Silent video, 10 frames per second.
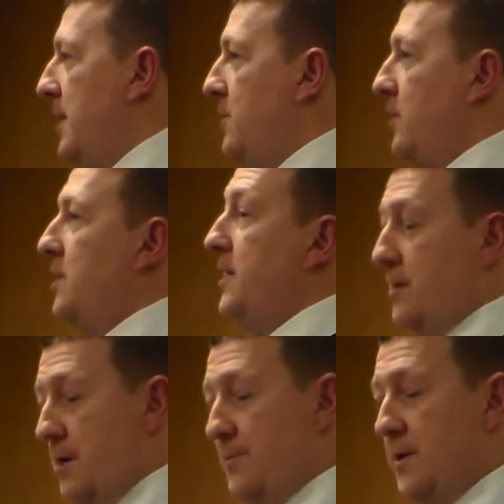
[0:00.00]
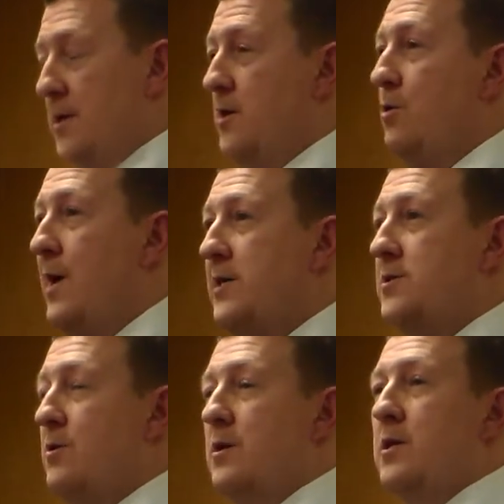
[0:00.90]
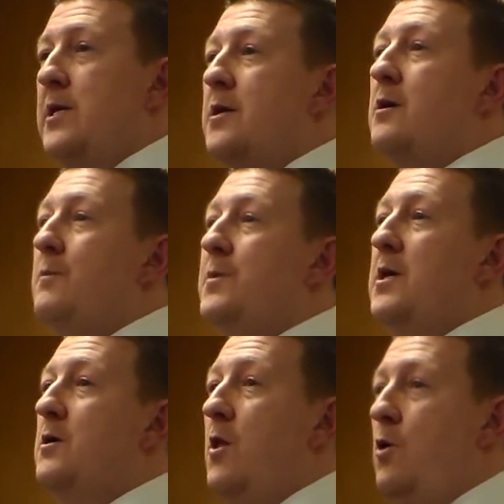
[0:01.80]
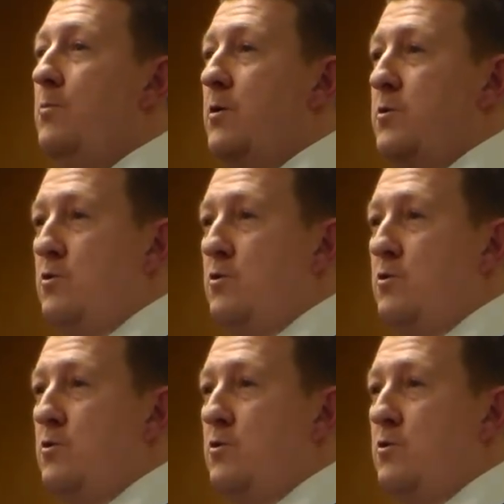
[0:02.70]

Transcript: and they're going to lead the company in the U.S., they're going to lead the company global.